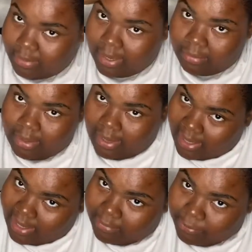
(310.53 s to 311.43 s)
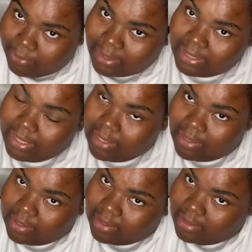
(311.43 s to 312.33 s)
way, I am 4C.
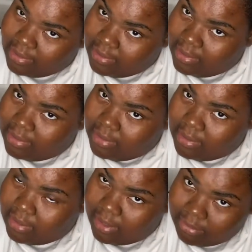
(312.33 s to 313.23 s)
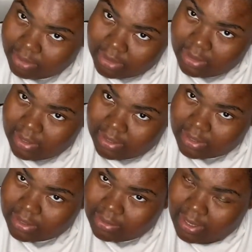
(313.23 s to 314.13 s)
So I'm just gonna
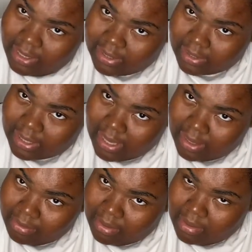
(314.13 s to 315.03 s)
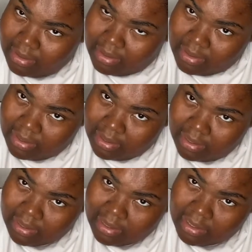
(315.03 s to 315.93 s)
start at the top,
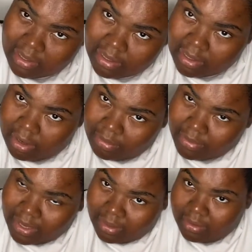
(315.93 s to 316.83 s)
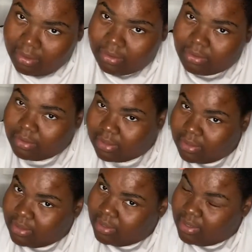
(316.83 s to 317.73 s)
combing out those
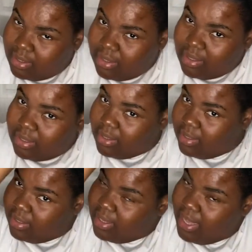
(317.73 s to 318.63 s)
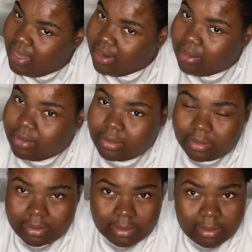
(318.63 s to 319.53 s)

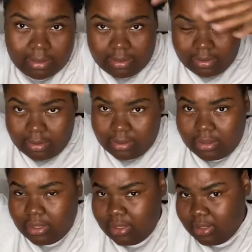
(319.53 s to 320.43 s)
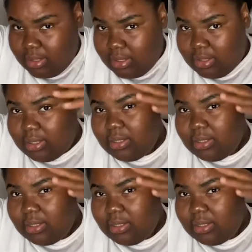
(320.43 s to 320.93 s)
hairs, and just,